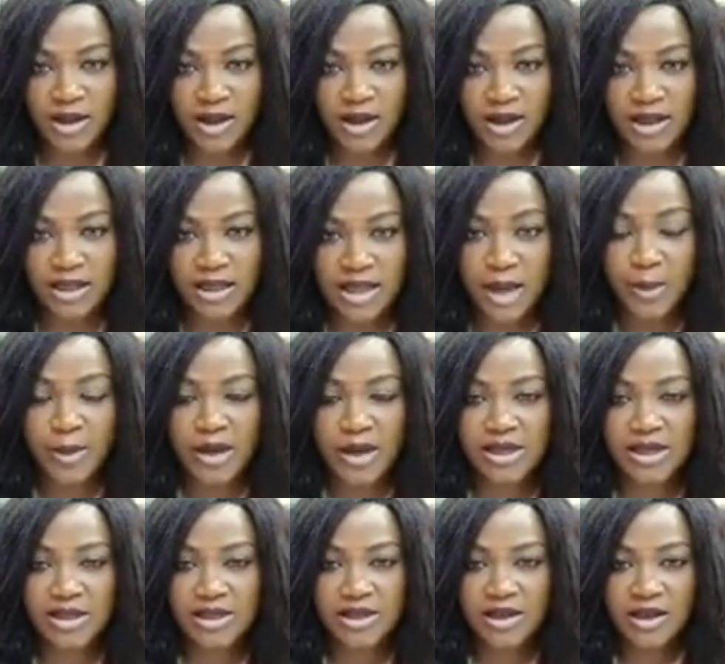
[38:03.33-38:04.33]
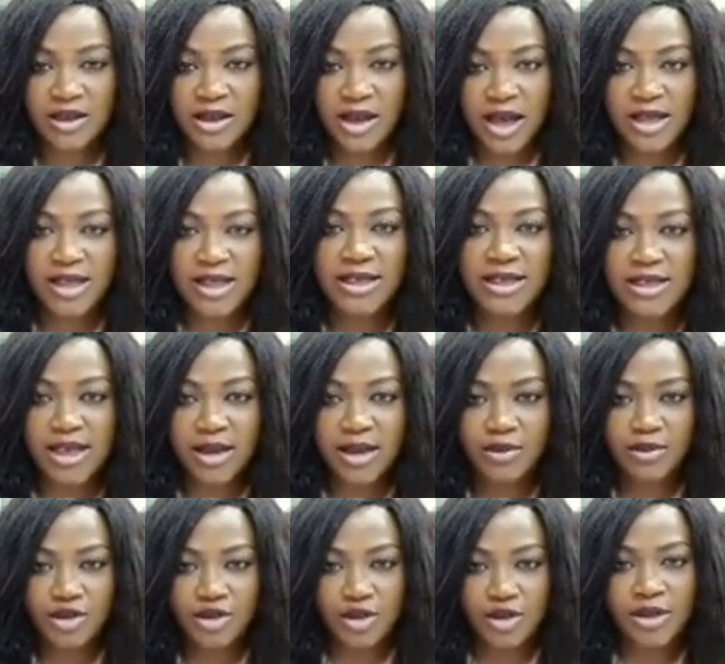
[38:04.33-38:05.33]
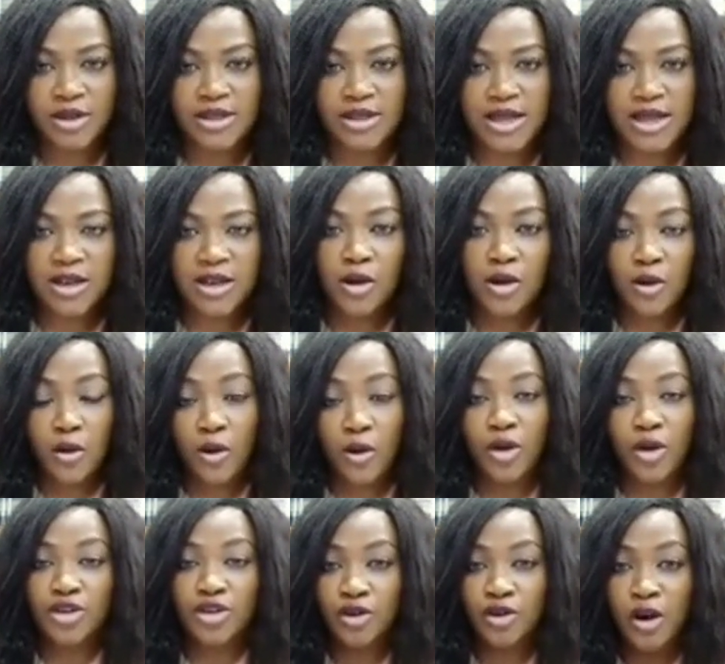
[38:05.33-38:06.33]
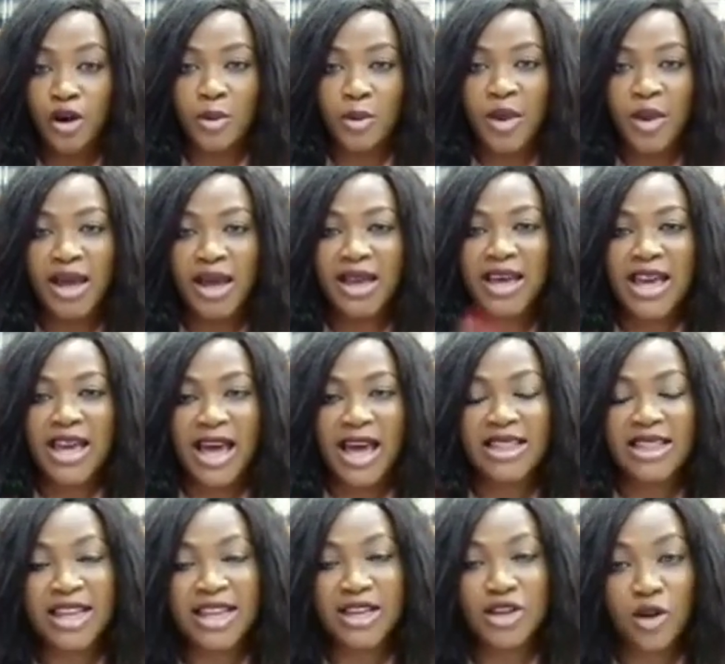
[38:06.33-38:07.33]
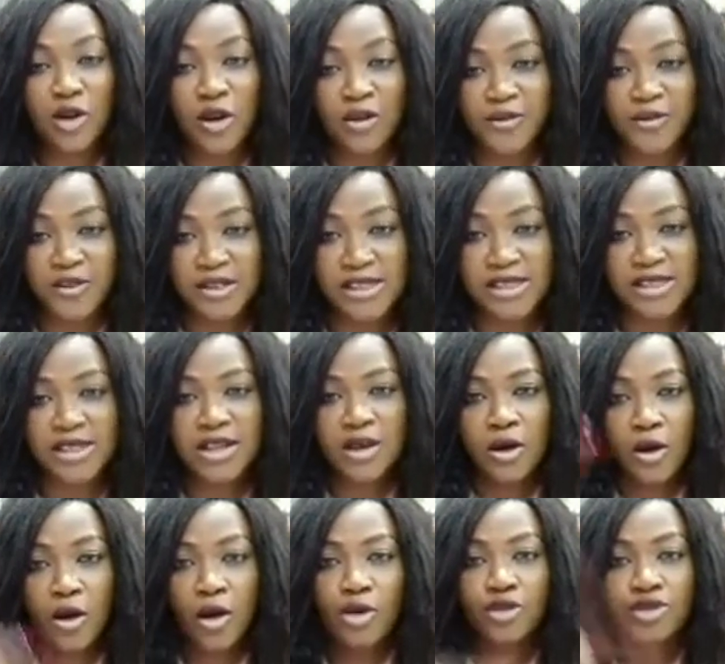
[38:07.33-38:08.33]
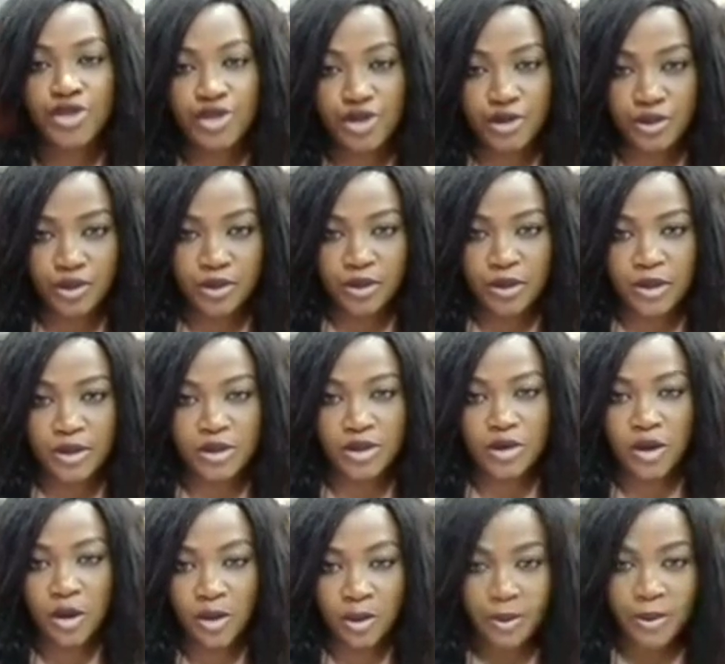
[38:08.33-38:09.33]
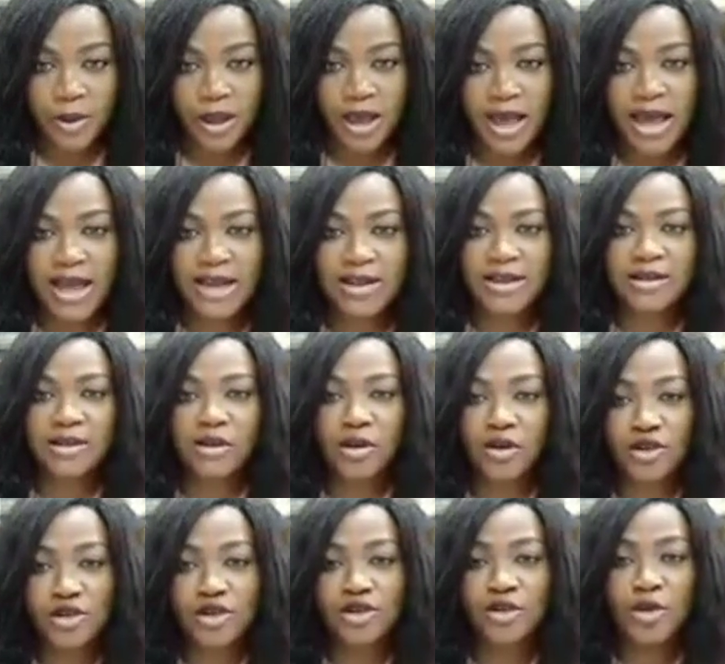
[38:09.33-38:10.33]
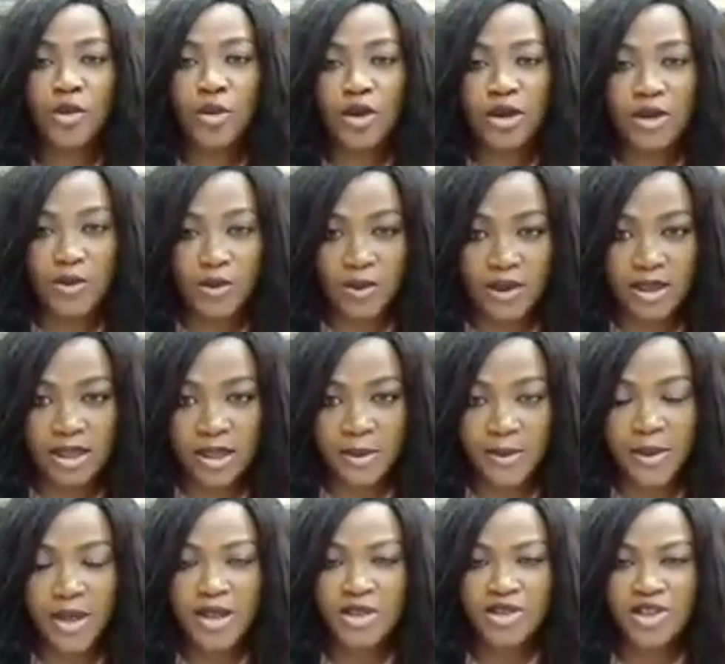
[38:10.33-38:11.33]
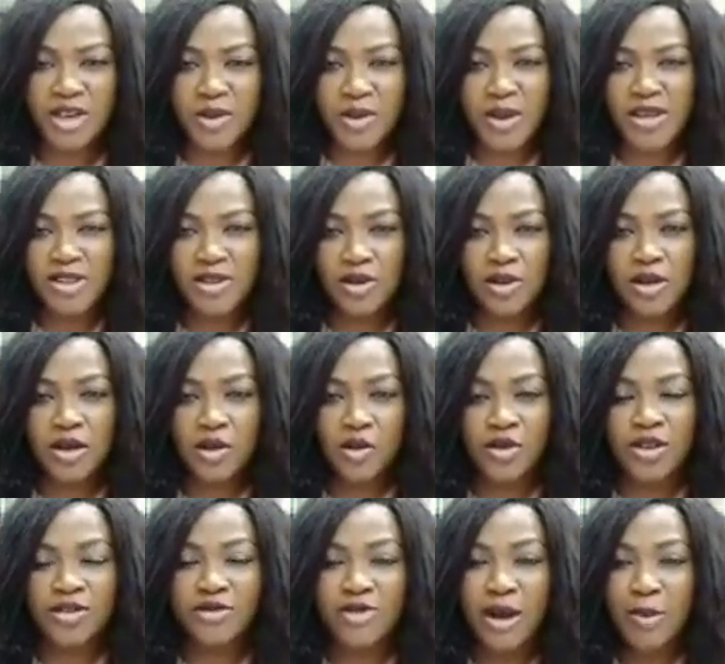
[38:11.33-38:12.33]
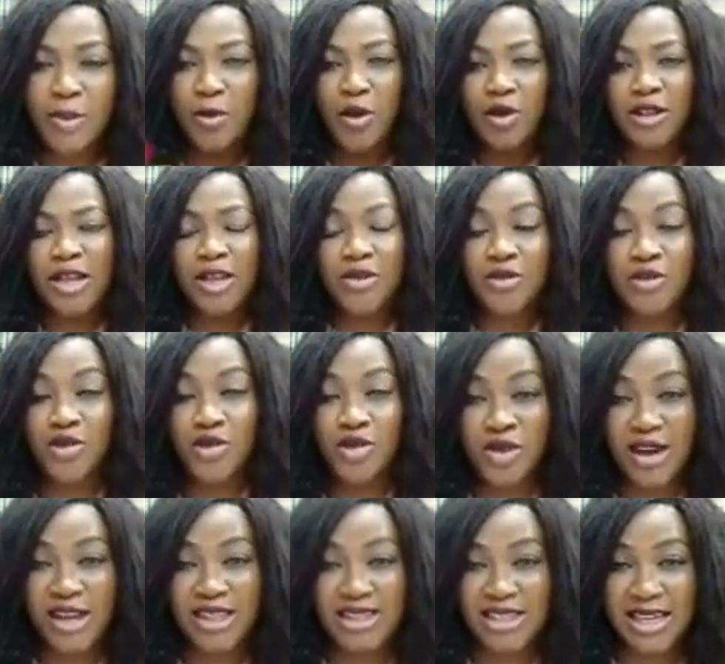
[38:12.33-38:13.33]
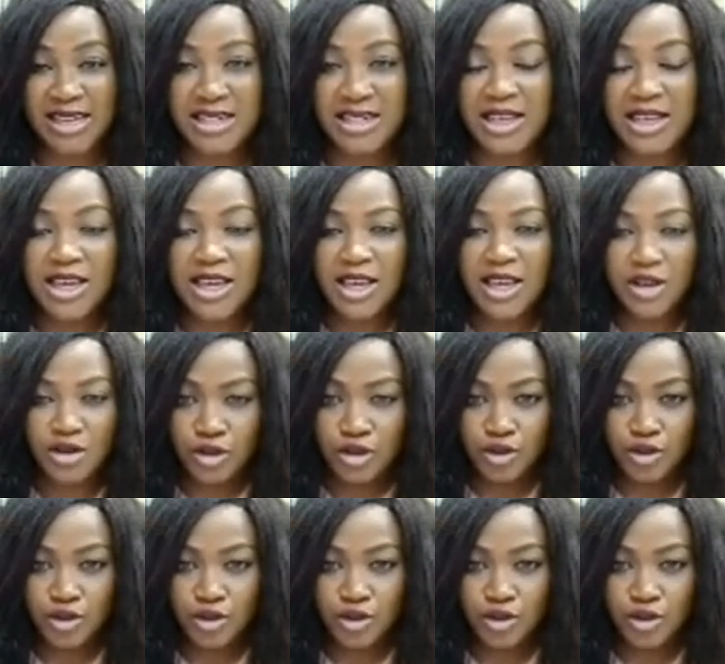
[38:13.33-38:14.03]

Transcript: doing in that place at that time. Do you understand? Or you come back and then the office calls you to come and continue working with them. So it depends on the rapport that you've created